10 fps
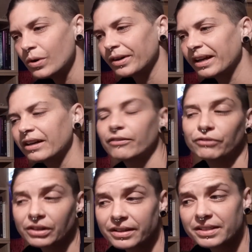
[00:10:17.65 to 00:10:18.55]
Okay, and I
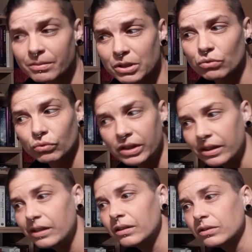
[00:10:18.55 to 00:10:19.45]
feel like someone's
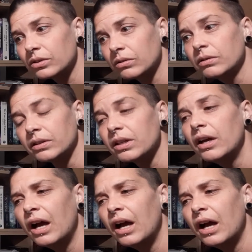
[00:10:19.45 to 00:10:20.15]
really gone through it.